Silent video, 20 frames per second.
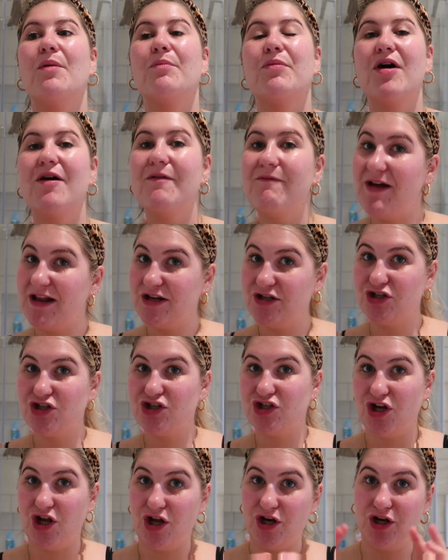
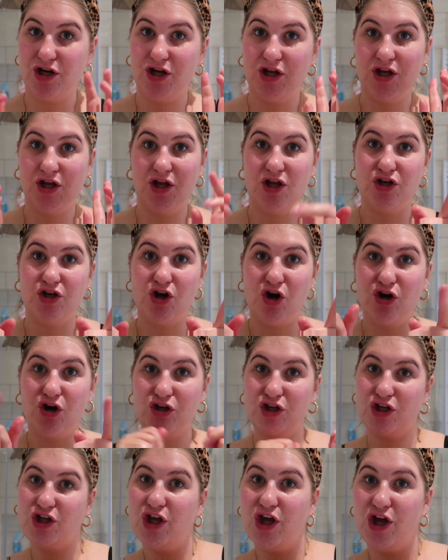Prevention,
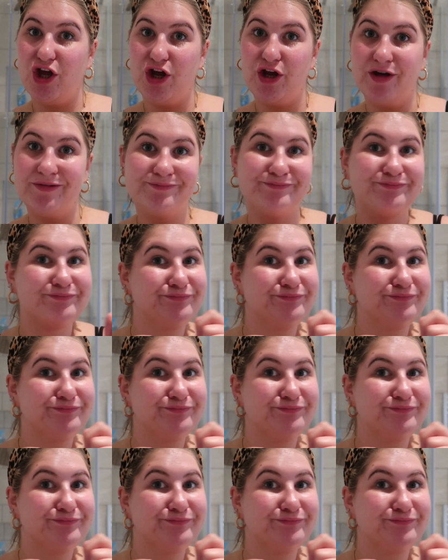not cure.